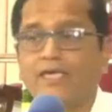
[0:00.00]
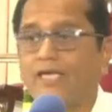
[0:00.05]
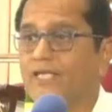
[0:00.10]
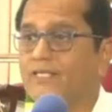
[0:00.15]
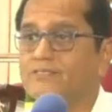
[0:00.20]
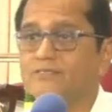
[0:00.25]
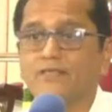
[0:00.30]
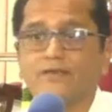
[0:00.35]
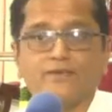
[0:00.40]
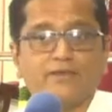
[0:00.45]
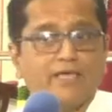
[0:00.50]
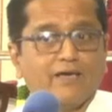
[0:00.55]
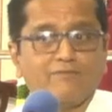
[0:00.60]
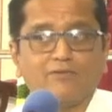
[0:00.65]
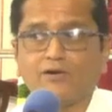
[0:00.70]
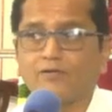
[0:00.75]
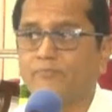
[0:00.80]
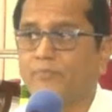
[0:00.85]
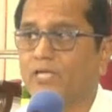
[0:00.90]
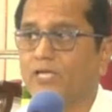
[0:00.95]
is
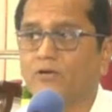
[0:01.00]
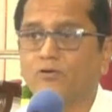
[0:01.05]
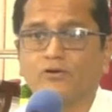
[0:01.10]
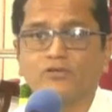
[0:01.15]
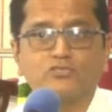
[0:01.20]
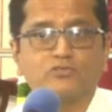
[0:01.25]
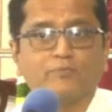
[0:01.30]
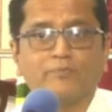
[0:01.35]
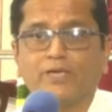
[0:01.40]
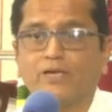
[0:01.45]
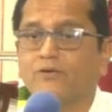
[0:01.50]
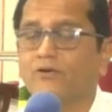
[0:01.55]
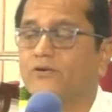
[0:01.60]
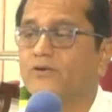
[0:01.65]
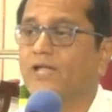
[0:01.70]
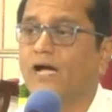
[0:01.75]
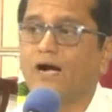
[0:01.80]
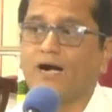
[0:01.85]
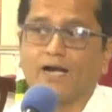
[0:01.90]
never be going to be good